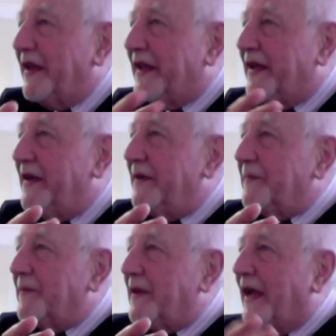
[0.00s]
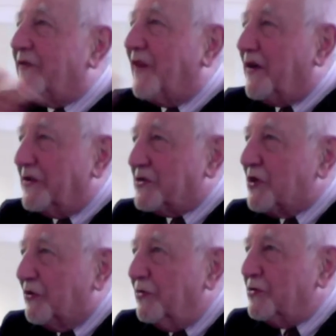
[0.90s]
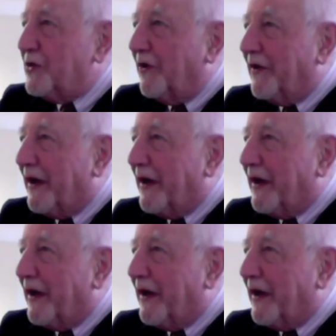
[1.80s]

is true in both ways.